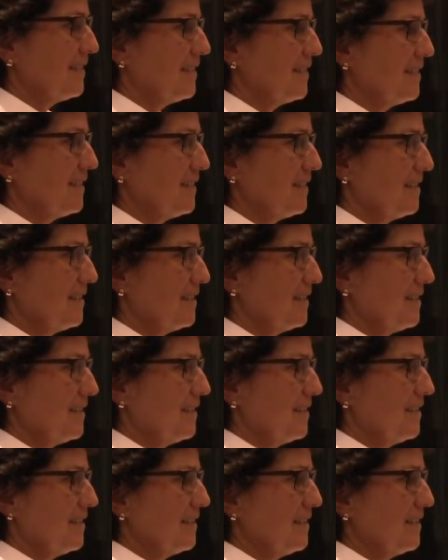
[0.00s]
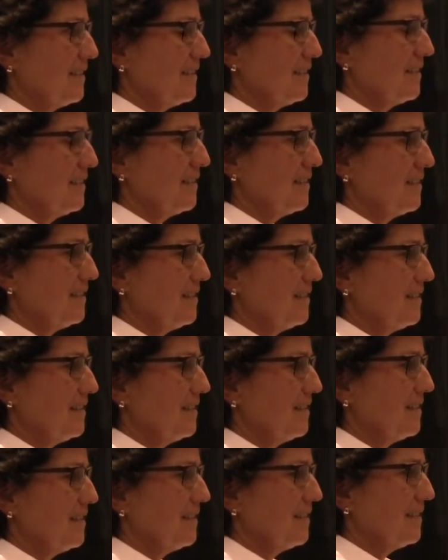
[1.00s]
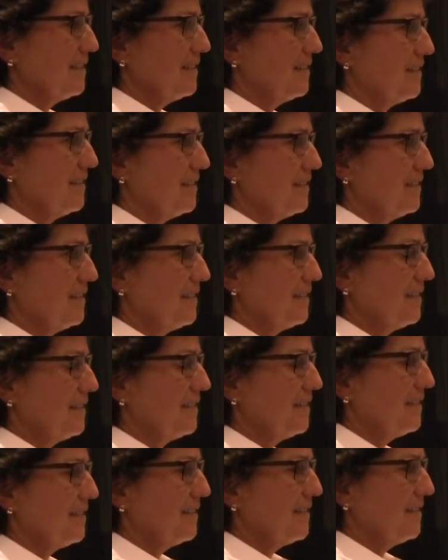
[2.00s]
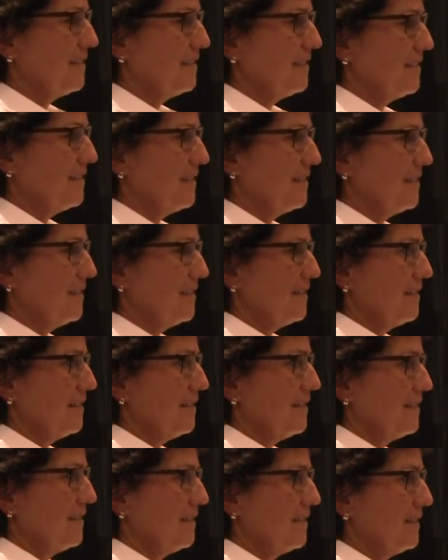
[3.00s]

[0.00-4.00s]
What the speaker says: No words are spoken by the person on screen.